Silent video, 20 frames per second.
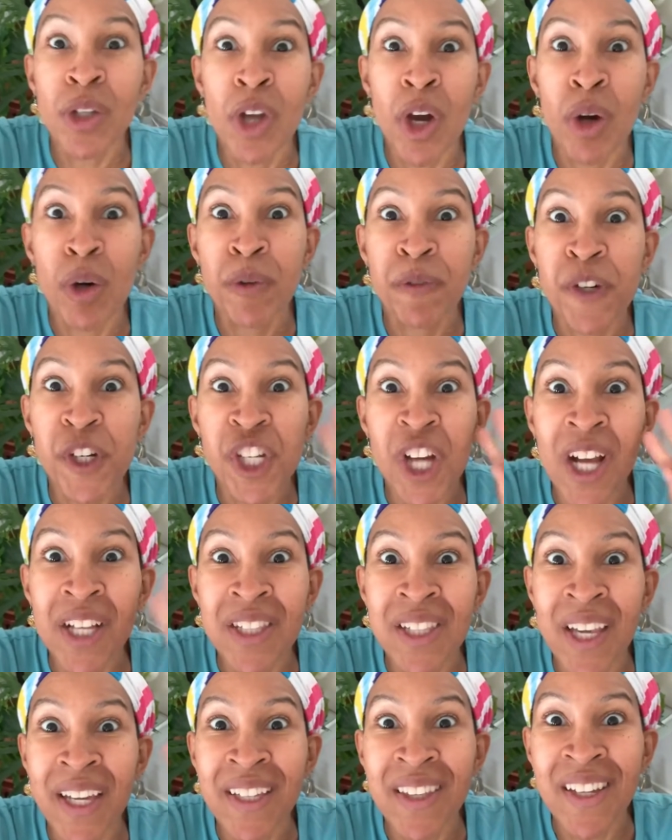know, for shots
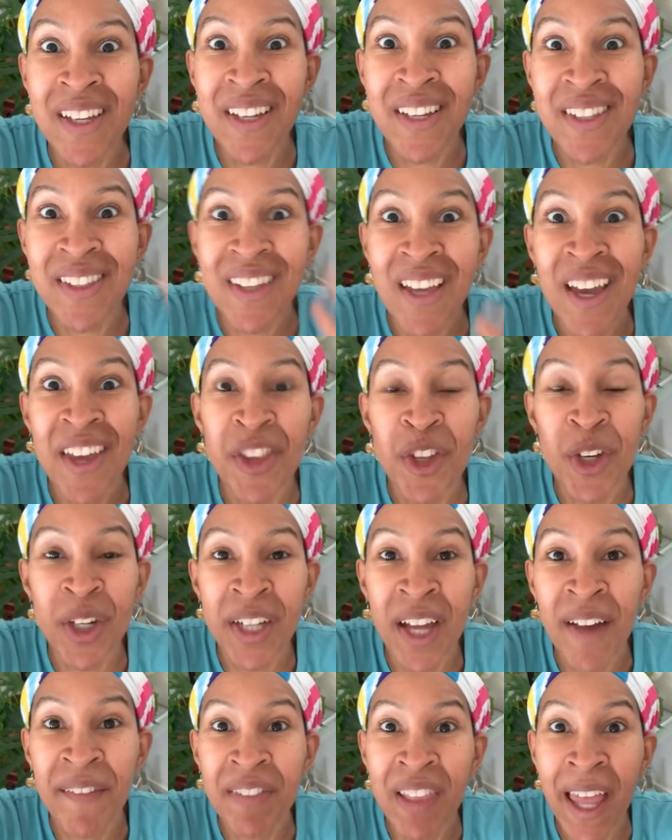like this, and you're gonna
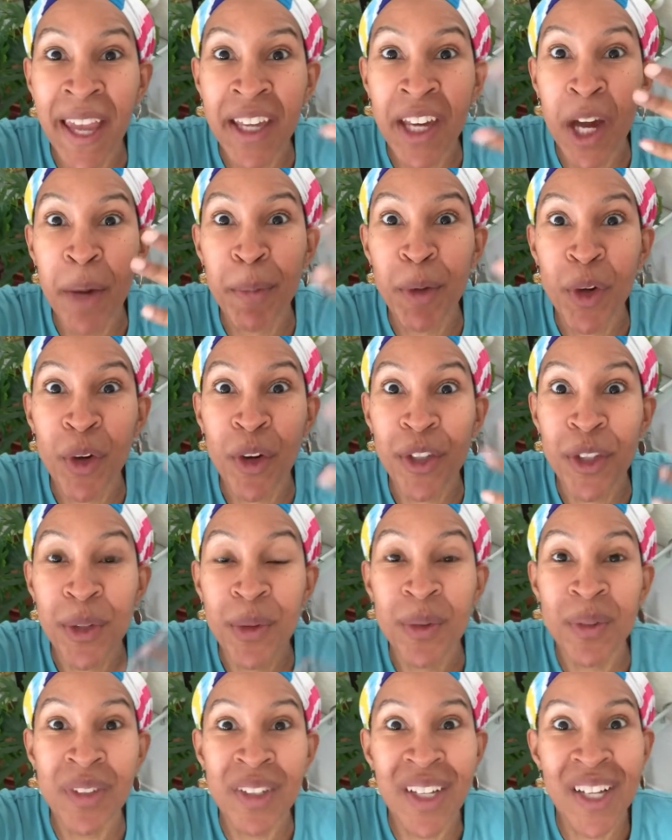have light coming on you.
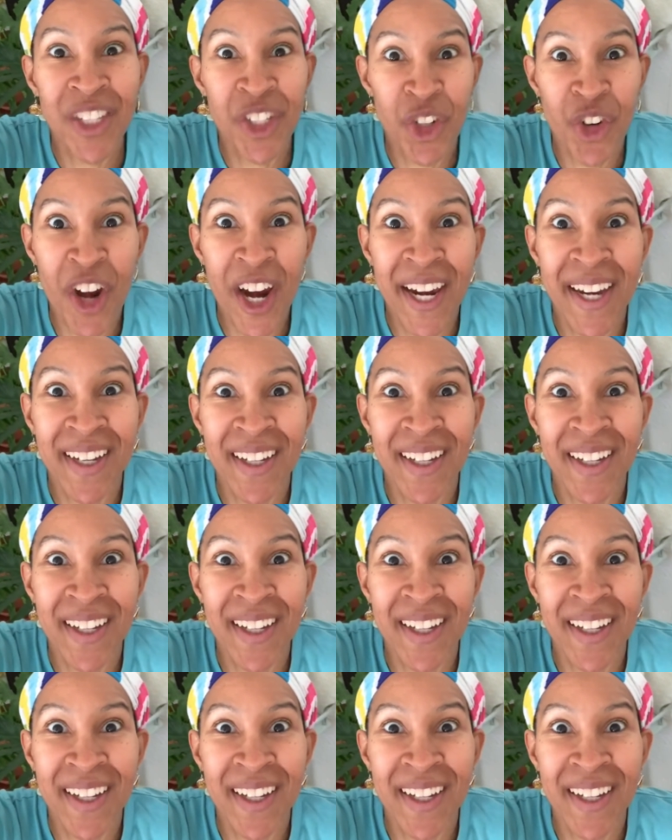It's great.